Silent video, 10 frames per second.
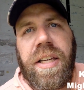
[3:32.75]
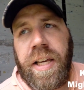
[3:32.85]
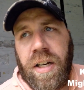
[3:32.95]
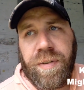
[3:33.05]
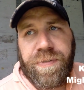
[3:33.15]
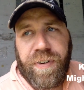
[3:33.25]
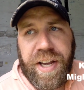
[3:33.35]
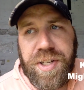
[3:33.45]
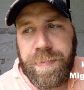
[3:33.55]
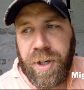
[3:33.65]
get on
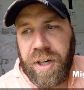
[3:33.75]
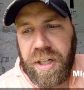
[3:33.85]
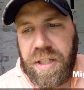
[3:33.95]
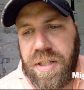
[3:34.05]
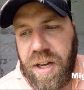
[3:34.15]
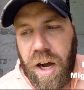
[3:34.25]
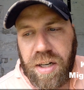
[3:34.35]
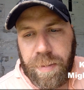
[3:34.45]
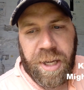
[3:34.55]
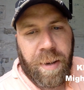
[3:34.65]
Facebook to
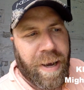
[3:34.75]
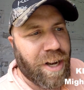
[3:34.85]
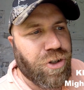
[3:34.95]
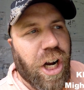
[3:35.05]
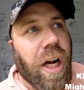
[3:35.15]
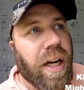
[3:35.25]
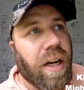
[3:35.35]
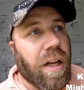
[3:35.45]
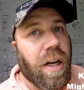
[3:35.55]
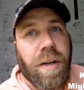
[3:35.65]
talk to me about
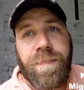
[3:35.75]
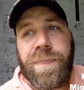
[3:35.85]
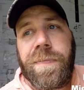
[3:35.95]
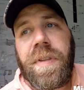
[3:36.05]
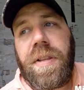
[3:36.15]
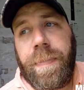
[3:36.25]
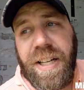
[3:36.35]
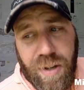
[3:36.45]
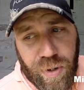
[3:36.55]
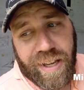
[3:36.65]
trucking, and to
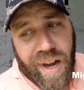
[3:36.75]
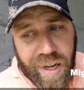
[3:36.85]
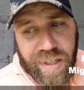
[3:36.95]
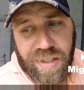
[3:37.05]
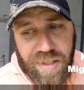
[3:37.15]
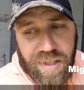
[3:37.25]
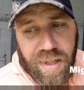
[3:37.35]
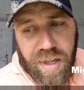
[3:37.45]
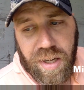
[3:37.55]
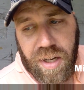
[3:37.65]
be totally honest,
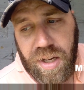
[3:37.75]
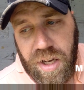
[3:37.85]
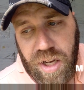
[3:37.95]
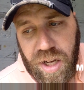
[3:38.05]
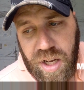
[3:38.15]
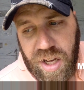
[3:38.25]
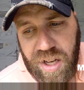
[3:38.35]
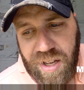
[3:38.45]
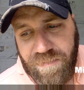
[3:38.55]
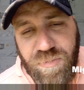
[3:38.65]

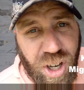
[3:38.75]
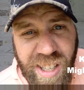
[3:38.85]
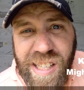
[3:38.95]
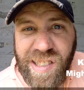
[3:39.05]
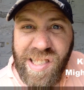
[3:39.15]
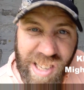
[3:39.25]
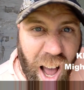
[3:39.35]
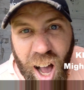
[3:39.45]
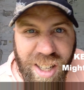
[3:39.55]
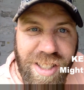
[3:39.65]
trucking
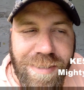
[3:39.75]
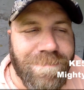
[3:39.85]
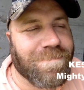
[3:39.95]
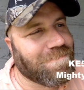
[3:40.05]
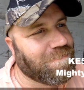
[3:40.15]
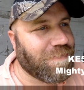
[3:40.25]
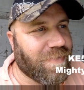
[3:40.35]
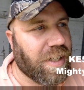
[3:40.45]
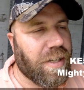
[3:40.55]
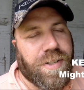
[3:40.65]
sucks.
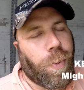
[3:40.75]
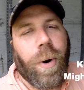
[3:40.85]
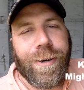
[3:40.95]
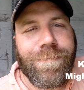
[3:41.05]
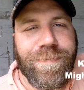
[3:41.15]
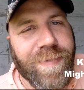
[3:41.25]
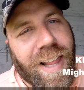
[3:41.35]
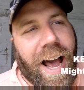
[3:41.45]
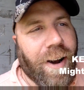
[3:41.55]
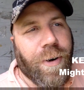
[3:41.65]
Because
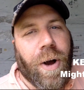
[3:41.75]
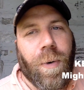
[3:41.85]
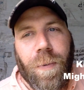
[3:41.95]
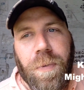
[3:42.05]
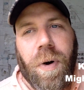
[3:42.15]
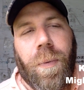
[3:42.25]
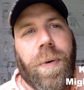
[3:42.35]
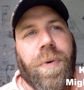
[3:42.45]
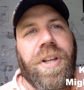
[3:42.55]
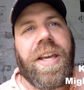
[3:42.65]
I don't know,
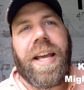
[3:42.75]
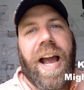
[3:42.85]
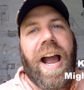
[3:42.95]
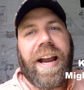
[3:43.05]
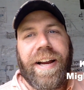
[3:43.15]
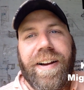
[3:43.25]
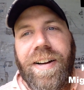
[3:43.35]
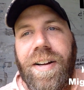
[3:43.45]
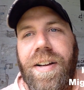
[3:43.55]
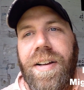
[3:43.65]
when you get out
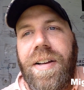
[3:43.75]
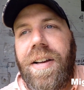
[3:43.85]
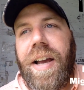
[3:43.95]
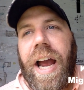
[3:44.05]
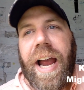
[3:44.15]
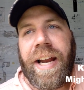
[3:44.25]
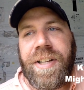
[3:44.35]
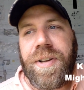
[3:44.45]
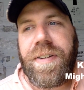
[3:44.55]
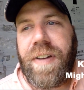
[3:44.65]
here
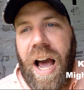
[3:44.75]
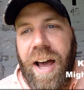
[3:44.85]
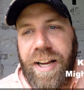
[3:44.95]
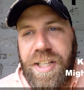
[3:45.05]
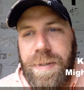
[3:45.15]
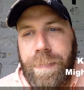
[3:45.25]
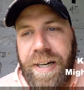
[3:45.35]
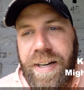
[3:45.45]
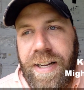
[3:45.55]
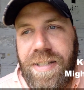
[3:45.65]
and you got
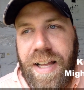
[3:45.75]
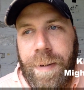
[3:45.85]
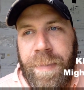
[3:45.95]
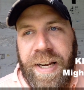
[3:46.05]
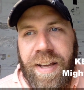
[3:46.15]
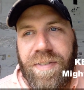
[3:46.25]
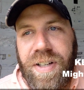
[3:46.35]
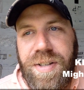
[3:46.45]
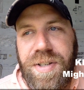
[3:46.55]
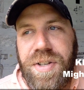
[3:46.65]
experience like many
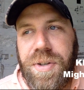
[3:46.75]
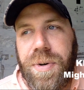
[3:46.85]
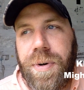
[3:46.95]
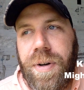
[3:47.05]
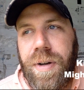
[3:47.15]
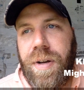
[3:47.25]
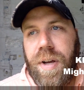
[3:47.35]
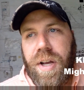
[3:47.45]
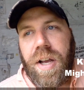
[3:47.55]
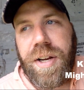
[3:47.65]
of us do,
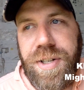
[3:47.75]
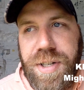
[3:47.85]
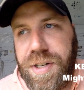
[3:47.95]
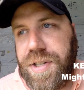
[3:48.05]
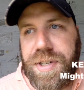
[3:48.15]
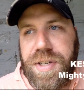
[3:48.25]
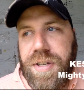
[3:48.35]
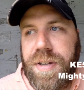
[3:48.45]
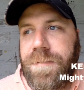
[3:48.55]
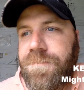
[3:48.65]
it's just